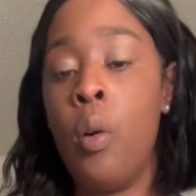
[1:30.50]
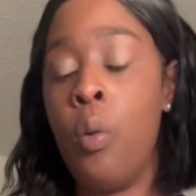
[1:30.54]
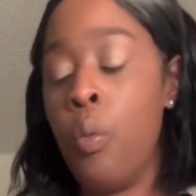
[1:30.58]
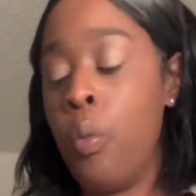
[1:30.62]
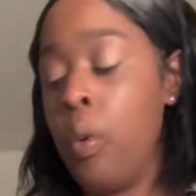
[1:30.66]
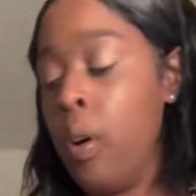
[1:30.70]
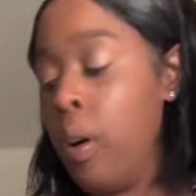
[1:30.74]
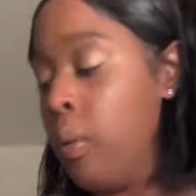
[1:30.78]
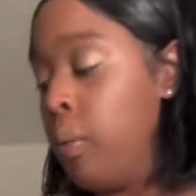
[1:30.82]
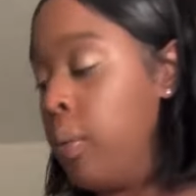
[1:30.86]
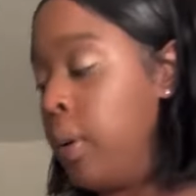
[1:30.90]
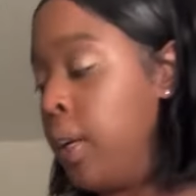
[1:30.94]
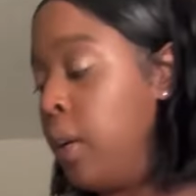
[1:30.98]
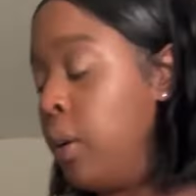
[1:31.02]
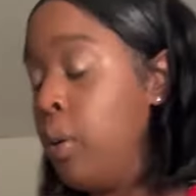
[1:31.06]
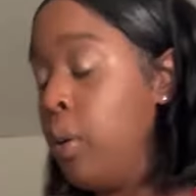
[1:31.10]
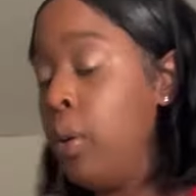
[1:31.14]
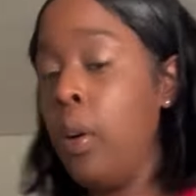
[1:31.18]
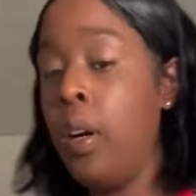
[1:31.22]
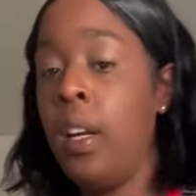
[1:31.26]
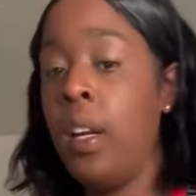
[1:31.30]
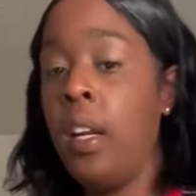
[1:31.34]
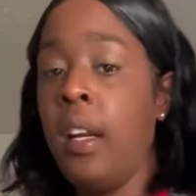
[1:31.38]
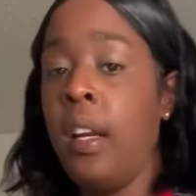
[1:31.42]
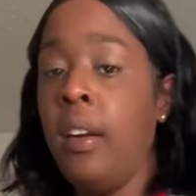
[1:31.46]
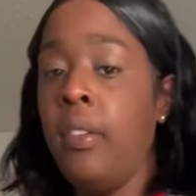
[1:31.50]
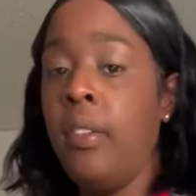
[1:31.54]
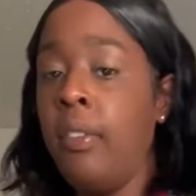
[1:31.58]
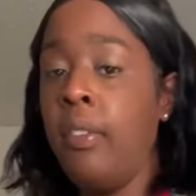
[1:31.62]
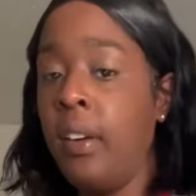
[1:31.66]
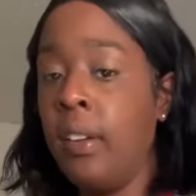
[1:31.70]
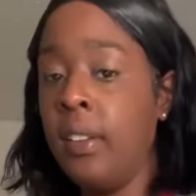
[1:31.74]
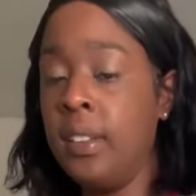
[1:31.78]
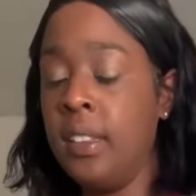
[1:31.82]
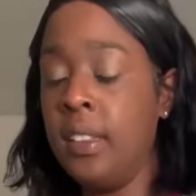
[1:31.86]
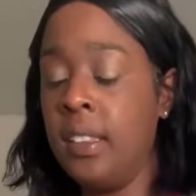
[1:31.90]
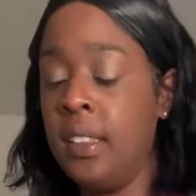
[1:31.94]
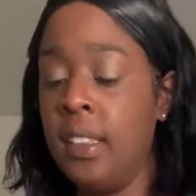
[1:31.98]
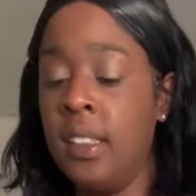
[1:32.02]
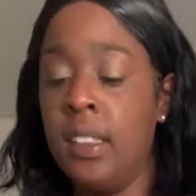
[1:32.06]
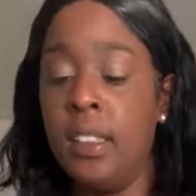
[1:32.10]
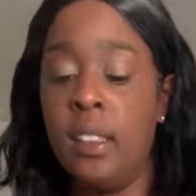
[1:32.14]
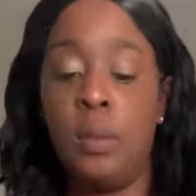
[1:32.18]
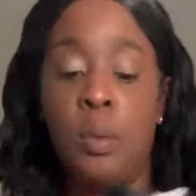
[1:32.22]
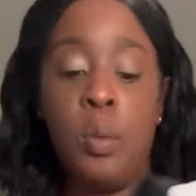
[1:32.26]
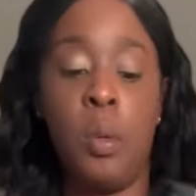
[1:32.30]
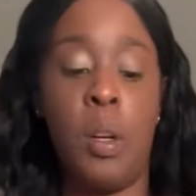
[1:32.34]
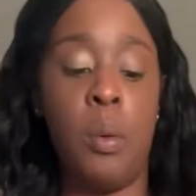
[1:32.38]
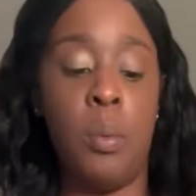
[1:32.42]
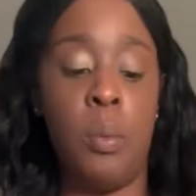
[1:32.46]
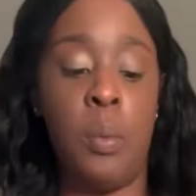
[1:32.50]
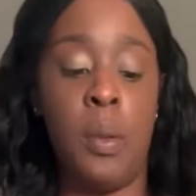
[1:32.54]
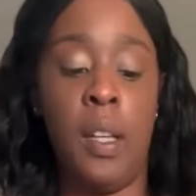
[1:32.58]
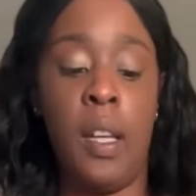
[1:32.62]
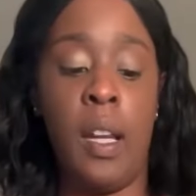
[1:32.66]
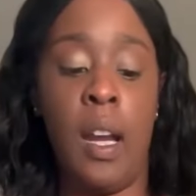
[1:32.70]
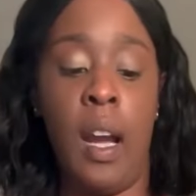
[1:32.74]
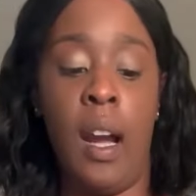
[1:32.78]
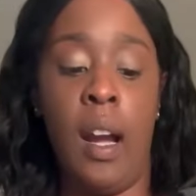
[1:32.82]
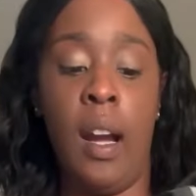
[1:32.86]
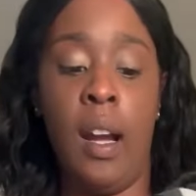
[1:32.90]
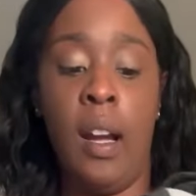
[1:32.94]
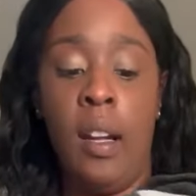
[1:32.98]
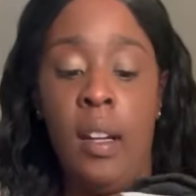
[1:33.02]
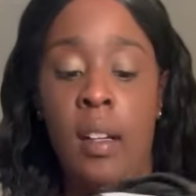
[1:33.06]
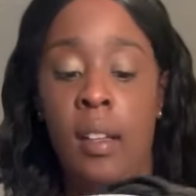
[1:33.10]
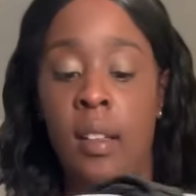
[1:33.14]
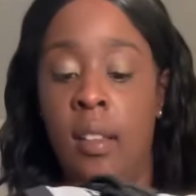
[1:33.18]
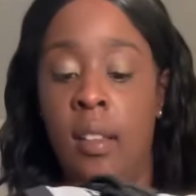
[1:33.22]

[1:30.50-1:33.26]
what we ordered versus what we got.